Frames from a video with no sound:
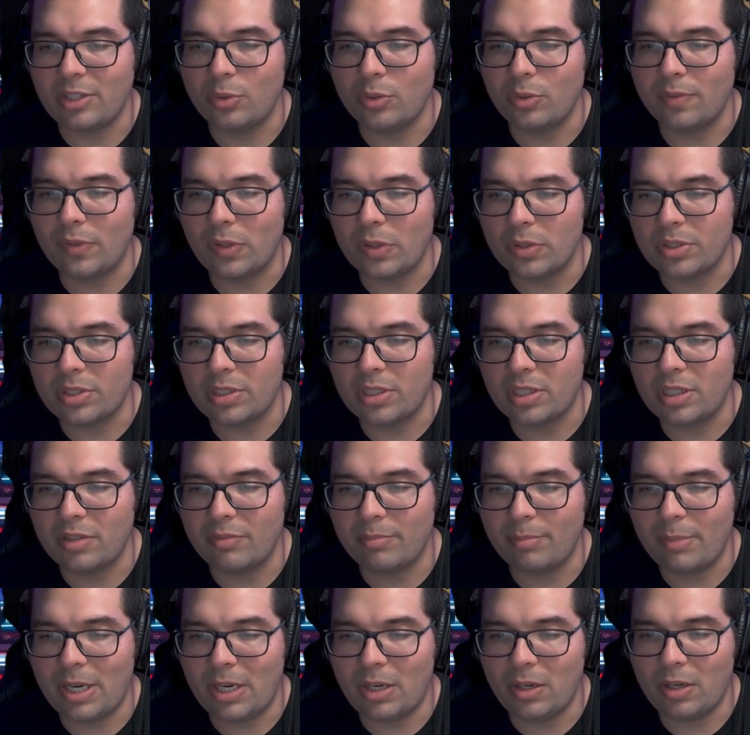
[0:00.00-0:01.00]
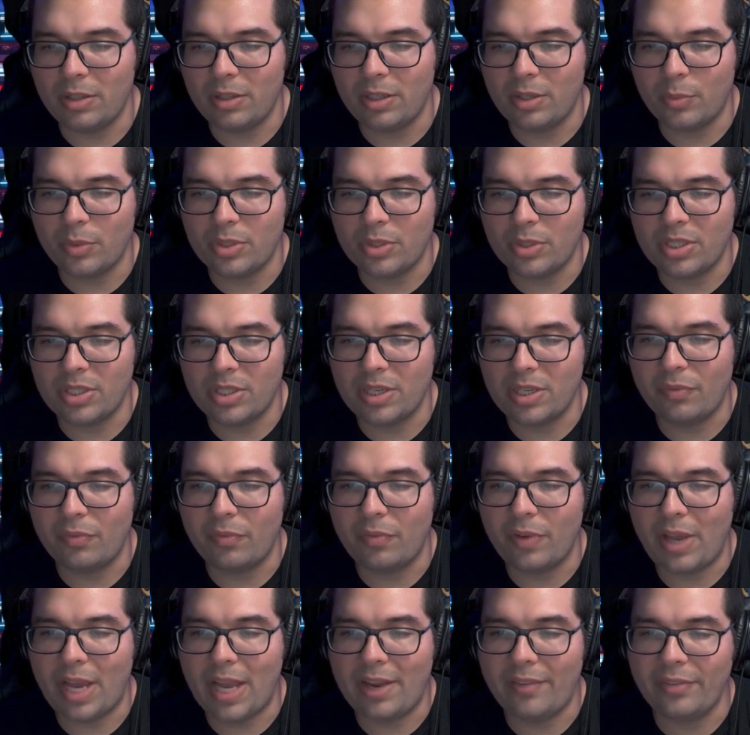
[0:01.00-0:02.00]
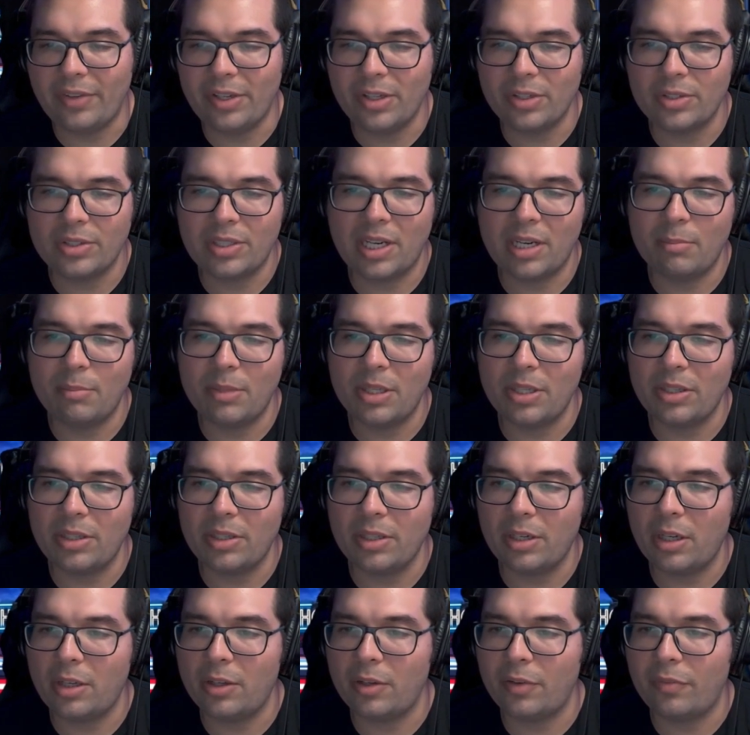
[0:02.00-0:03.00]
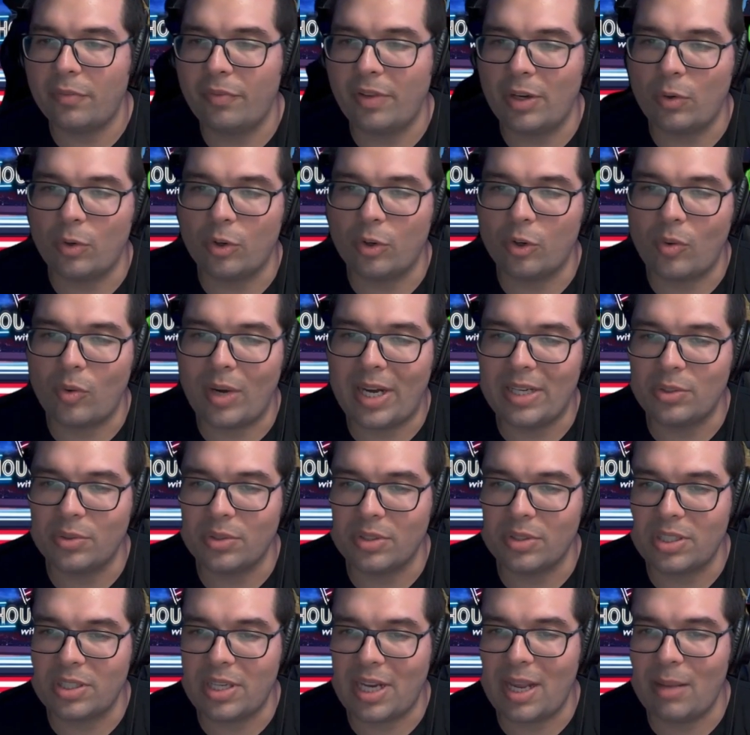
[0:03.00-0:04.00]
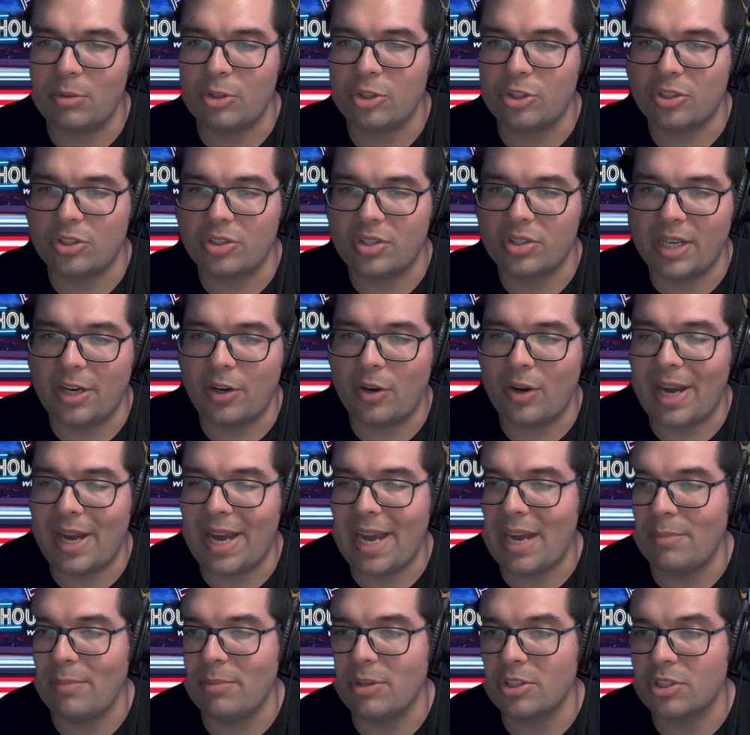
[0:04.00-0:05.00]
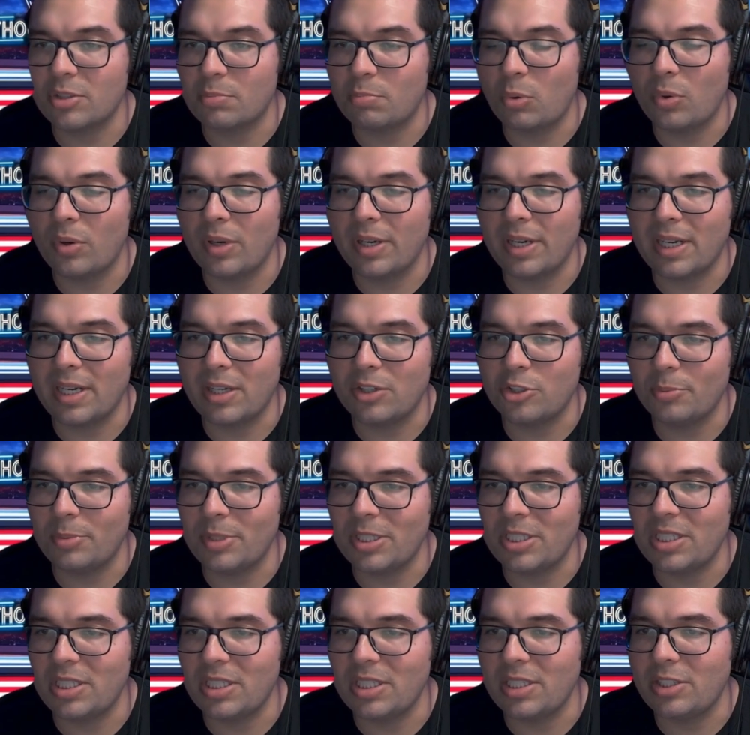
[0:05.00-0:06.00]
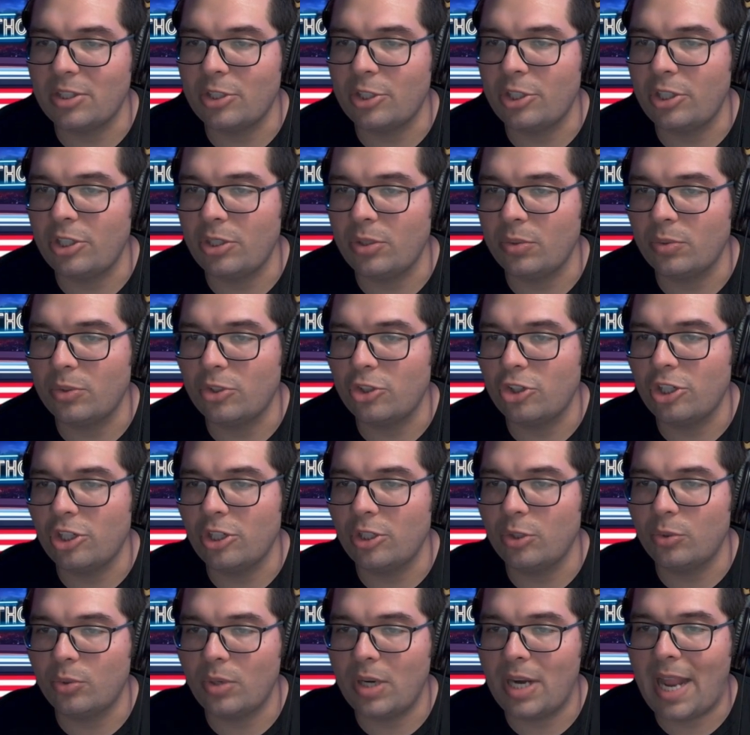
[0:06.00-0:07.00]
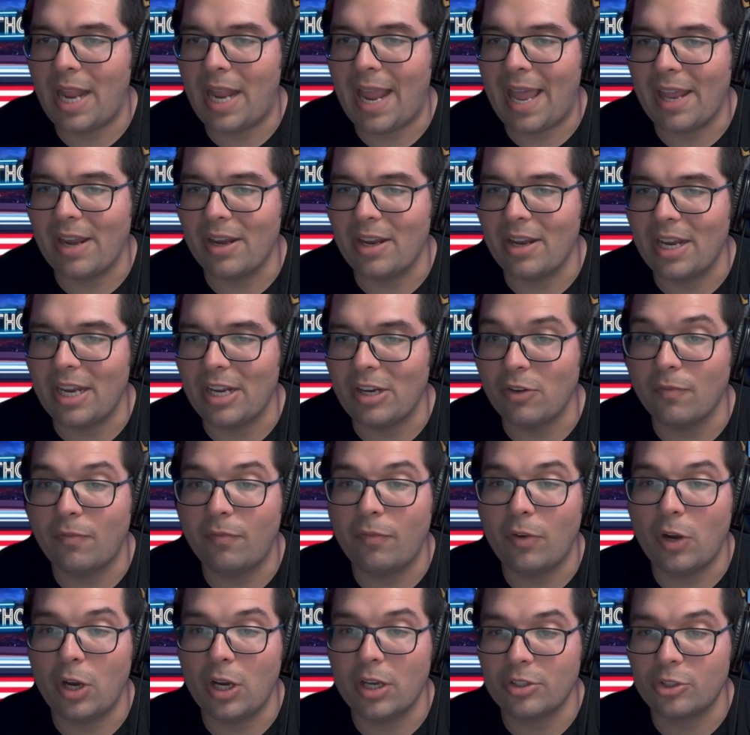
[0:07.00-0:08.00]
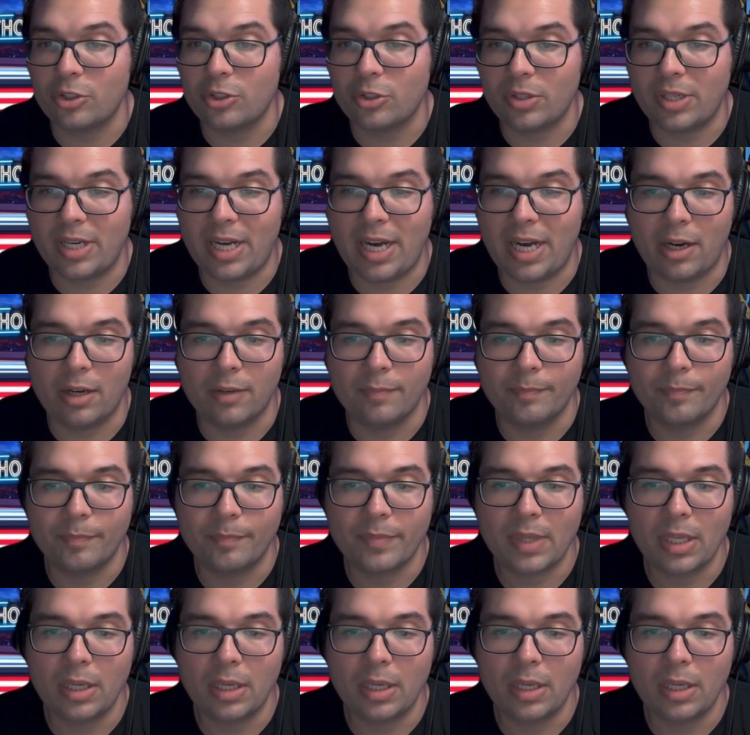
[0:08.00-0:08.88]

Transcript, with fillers: the University of Maryland received a five-year, ten million dollars federal grant to establish a center aimed at supporting L G B T Q children at in foster care.